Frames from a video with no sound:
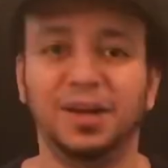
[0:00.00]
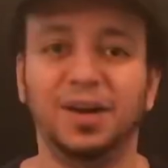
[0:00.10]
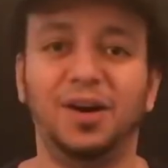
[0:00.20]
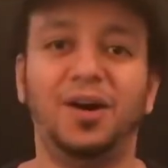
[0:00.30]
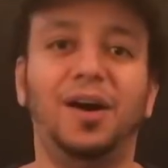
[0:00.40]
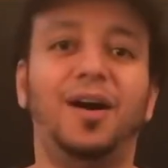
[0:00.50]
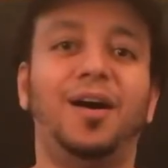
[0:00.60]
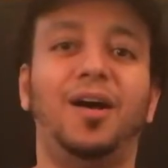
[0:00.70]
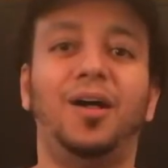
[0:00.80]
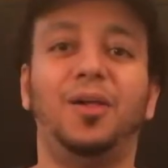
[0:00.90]

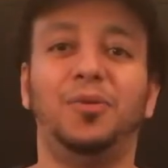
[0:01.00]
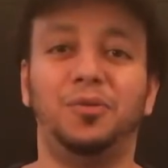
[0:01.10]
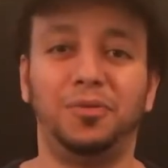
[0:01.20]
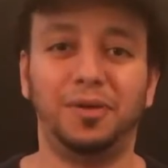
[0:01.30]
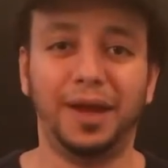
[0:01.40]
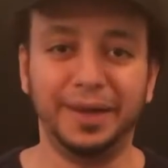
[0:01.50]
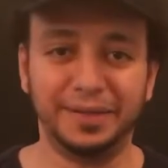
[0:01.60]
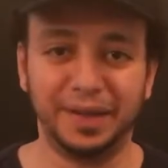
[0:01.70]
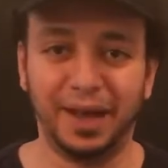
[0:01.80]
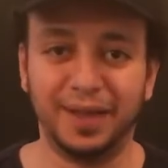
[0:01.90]
All right,
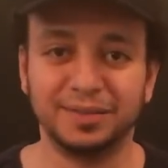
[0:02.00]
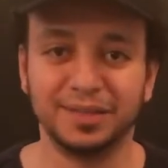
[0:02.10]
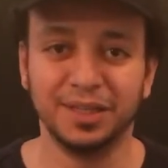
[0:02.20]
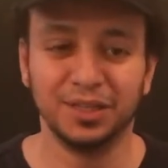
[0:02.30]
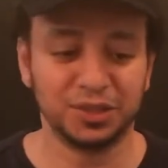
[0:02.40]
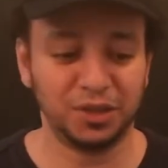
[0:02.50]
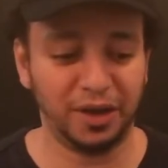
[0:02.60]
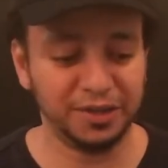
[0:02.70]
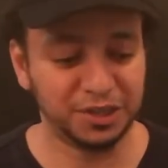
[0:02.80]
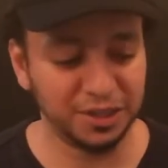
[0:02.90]
guys. So
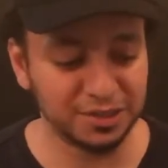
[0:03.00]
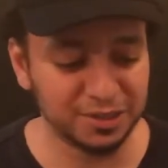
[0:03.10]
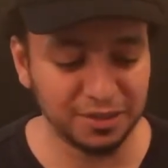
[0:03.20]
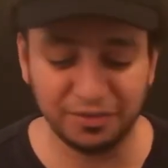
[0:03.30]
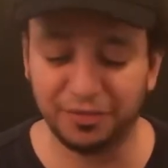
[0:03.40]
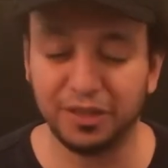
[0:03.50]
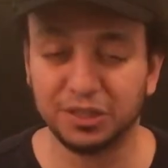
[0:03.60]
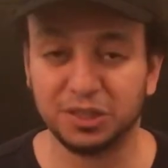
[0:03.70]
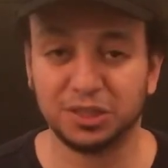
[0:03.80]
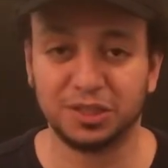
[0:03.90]
I just
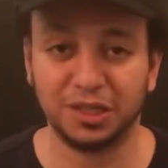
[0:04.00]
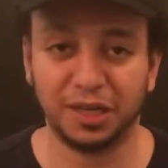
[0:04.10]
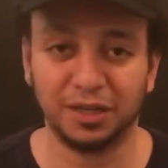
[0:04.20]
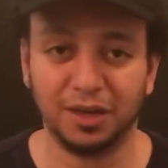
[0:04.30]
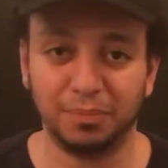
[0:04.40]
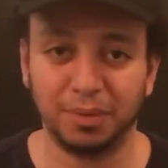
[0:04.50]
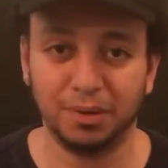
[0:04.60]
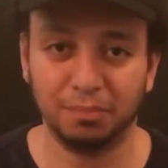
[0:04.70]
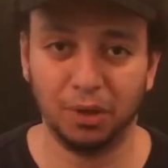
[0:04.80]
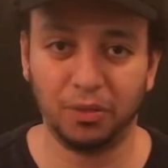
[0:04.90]
finished setting up
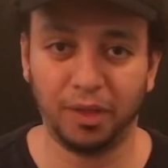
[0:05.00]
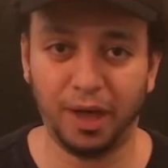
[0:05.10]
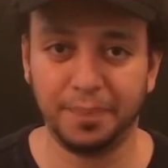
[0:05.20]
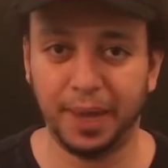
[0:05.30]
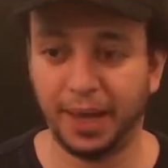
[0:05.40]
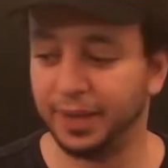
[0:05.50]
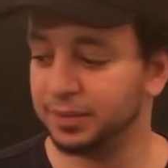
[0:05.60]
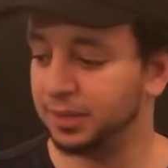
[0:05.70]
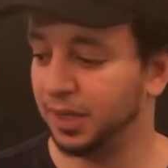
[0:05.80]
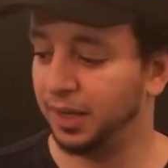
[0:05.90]
both
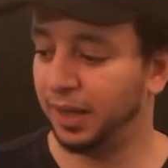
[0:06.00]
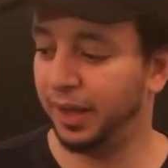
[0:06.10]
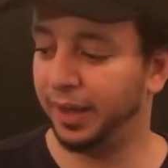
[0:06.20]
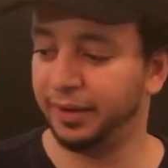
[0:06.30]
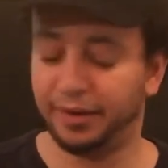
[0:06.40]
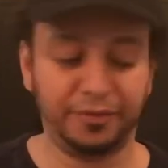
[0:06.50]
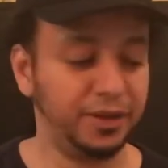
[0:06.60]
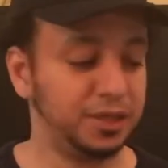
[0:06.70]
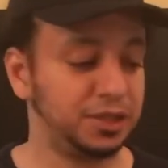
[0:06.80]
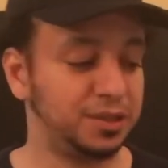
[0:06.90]
iPads, and I
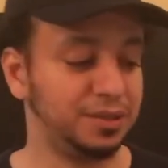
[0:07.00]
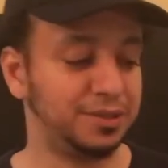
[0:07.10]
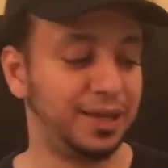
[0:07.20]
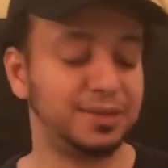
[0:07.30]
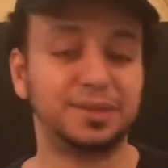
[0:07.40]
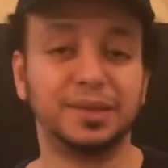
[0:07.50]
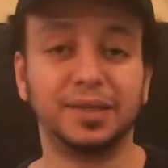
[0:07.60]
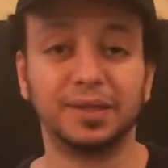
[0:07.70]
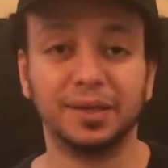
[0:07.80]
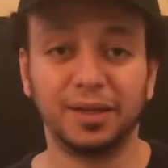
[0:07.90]
finished
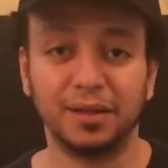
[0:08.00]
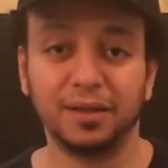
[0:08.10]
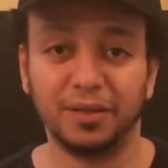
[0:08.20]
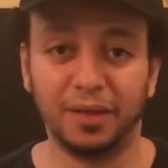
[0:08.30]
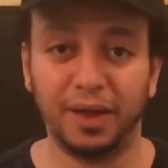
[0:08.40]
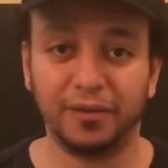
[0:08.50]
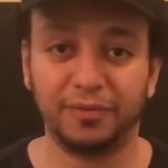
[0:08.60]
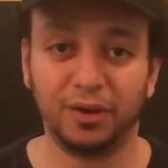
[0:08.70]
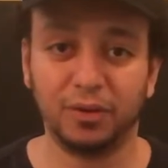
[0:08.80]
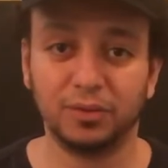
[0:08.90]
testing the
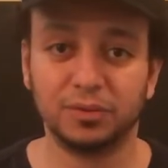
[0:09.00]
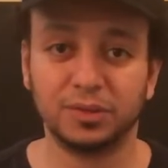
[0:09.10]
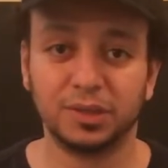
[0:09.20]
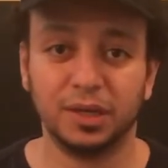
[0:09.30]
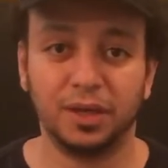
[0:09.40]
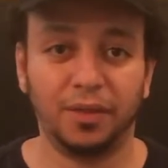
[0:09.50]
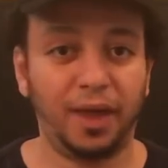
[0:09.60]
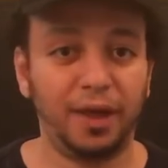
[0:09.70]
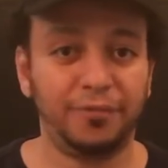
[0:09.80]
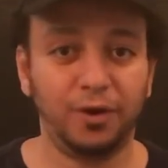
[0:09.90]
headphones. The
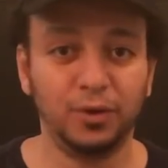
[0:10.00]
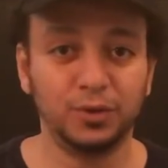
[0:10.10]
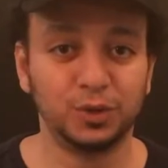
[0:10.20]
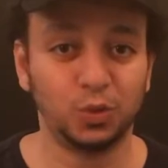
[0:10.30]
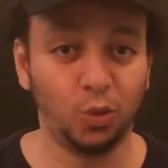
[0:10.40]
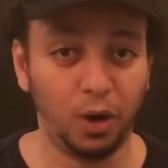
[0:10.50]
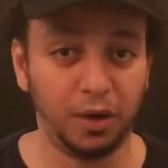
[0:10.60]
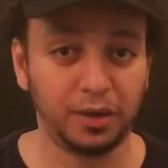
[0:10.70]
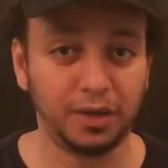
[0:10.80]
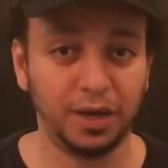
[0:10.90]
headphones
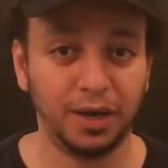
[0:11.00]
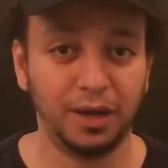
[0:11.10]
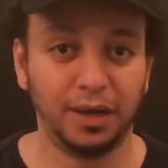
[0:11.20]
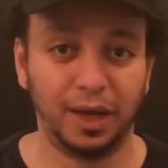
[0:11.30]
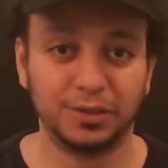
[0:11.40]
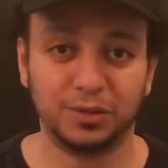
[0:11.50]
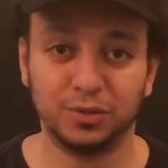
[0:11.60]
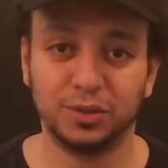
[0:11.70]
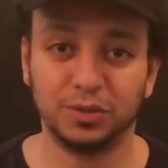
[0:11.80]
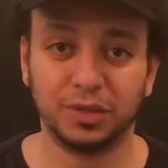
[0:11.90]
work as
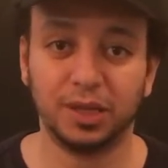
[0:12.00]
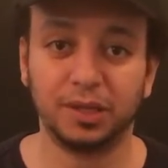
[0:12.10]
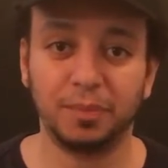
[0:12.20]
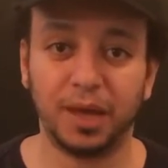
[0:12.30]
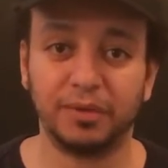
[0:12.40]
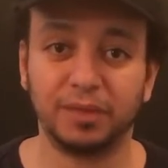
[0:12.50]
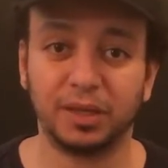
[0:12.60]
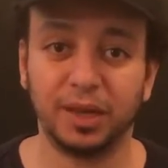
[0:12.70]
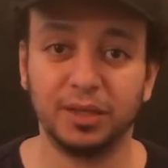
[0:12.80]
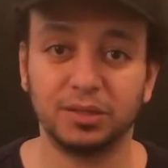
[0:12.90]
soon as you take them out of the
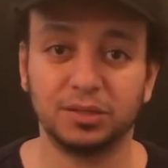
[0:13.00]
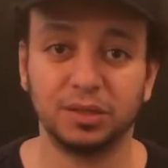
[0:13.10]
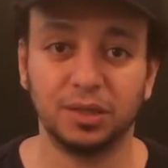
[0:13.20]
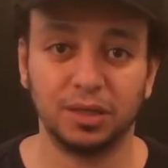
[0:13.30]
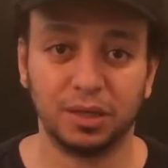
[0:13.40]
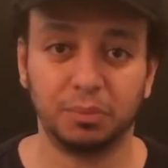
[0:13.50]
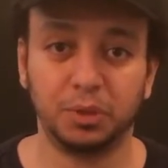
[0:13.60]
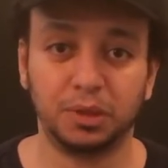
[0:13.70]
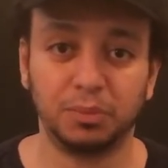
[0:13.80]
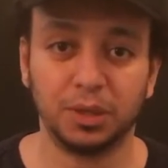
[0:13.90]
case and
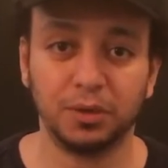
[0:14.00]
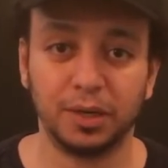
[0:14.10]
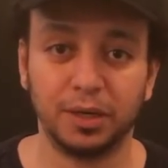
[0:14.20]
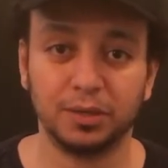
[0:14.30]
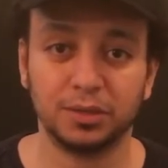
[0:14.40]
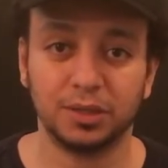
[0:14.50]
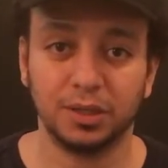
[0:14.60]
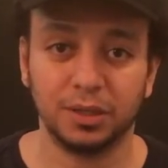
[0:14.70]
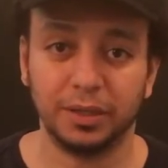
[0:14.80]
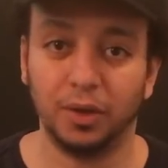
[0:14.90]
put them in your ears.
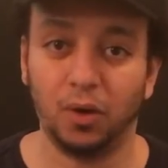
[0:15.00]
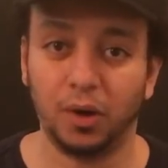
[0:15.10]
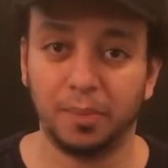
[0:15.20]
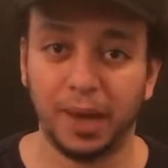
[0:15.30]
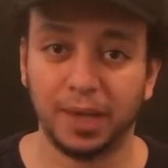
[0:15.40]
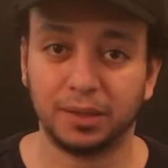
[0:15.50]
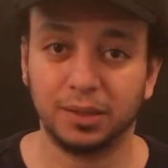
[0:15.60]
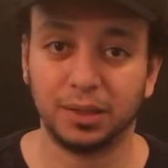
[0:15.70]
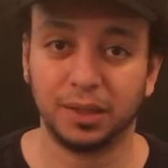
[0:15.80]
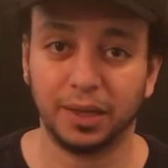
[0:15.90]
They
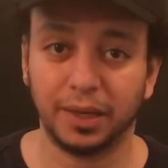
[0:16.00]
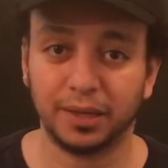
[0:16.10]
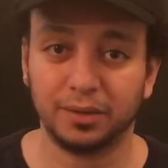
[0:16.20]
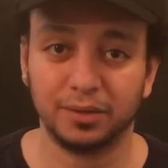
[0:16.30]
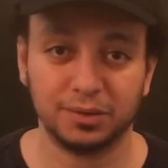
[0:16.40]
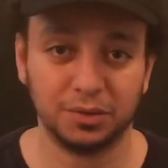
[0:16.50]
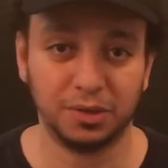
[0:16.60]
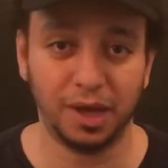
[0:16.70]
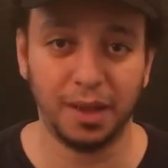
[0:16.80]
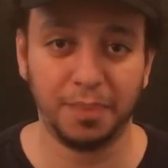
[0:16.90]
automatically connect to
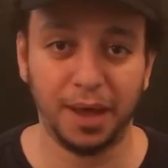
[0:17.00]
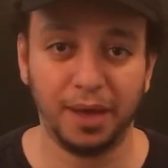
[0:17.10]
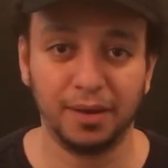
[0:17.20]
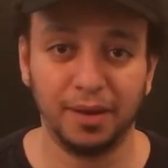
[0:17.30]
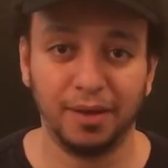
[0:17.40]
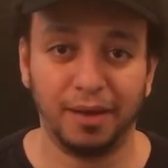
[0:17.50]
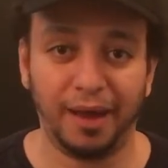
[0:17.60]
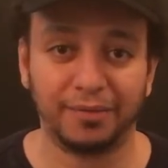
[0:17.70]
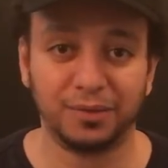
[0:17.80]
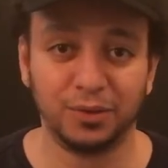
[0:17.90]
your iPad
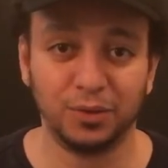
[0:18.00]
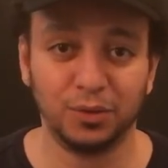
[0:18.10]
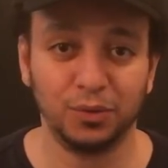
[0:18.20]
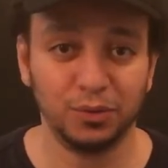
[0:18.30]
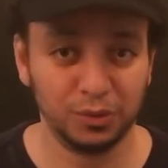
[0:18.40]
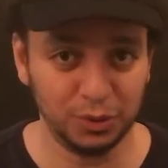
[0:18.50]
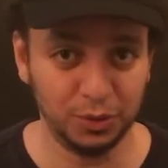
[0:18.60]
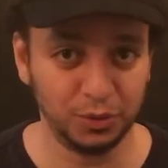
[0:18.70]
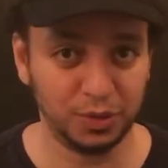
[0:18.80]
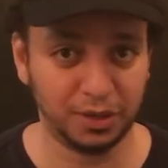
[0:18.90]
after you
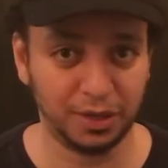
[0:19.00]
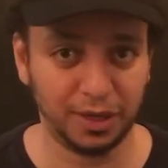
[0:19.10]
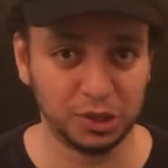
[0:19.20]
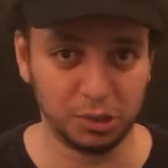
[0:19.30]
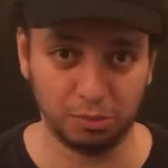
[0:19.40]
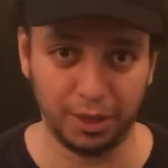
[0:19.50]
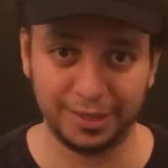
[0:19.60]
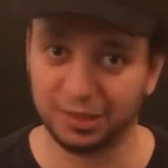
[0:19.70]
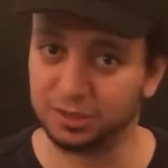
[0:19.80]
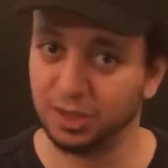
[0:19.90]
do the connection
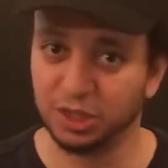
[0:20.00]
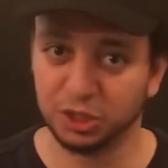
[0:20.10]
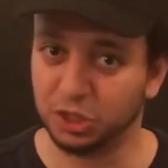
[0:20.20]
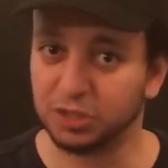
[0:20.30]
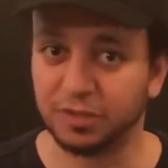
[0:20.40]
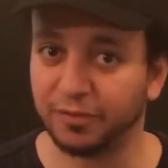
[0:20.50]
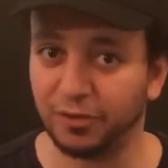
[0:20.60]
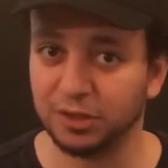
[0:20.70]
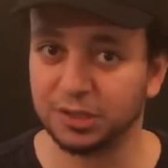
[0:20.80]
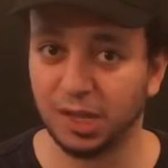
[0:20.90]
process just the
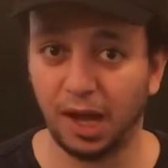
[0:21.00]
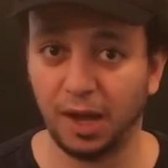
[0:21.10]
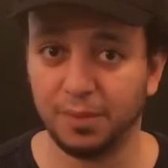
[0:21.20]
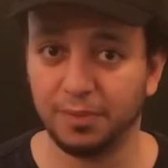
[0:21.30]
first time,